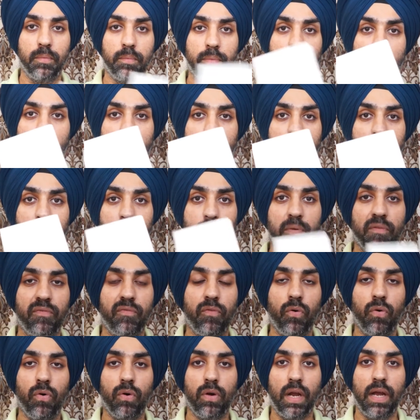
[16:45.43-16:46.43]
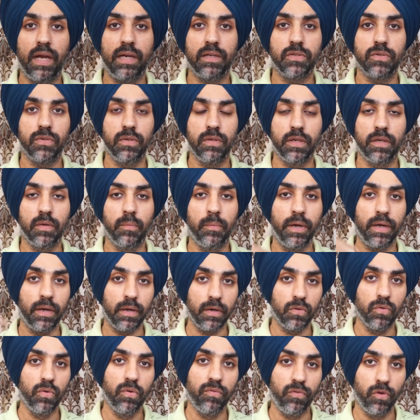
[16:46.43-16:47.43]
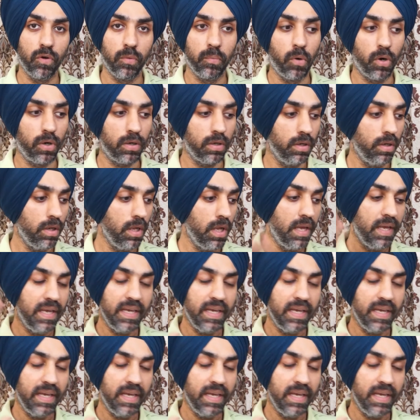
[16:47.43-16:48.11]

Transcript: brand before actually committing to a full bottle.